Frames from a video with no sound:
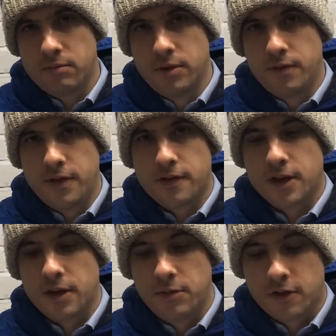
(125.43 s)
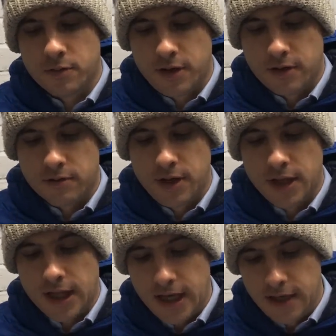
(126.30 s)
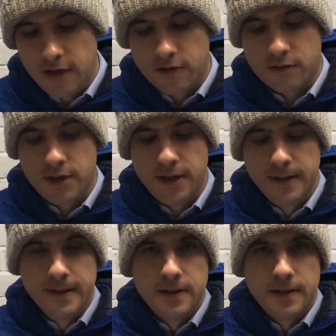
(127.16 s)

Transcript: Moving into game week 23, the Kane injury,